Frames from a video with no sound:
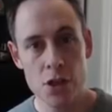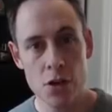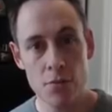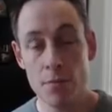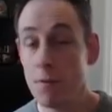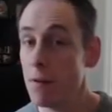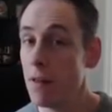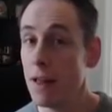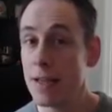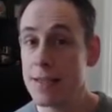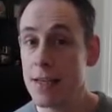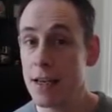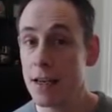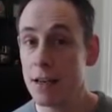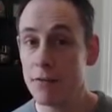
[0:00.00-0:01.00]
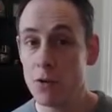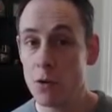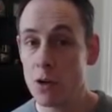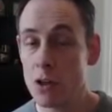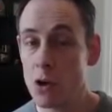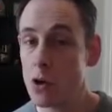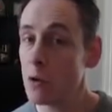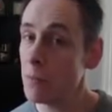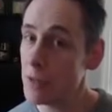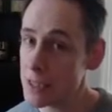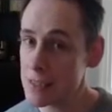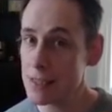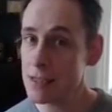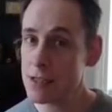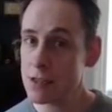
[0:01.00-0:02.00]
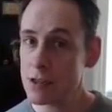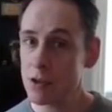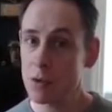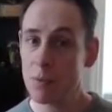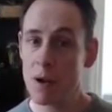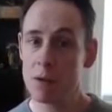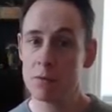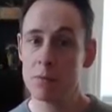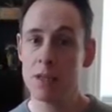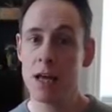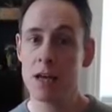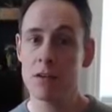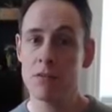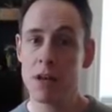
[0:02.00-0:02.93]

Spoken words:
so that's it. If you're a local business, you're probably out of